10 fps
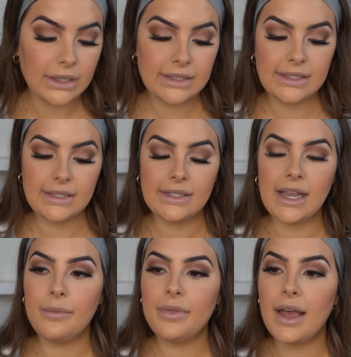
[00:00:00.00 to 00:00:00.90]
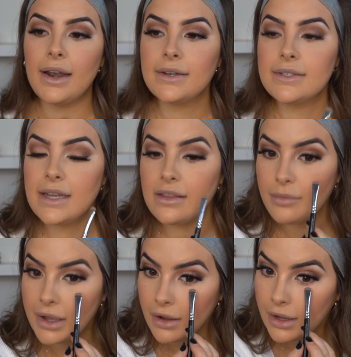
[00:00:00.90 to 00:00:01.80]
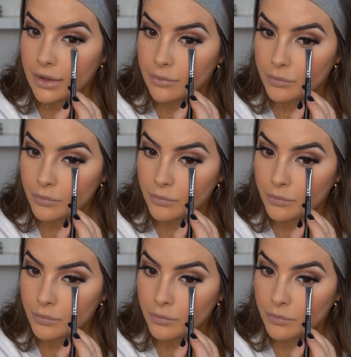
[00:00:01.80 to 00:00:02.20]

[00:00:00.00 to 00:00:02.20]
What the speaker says: And stamp that underneath my eye.